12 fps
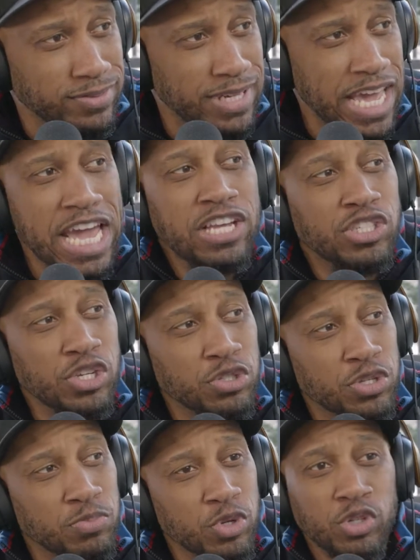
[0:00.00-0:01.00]
And she
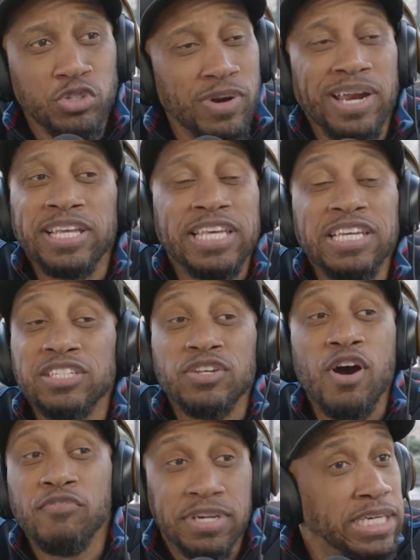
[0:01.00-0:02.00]
used to, you could drop the kids
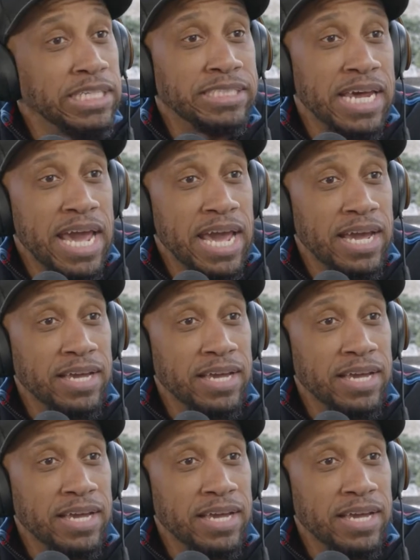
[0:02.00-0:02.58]
off anytime.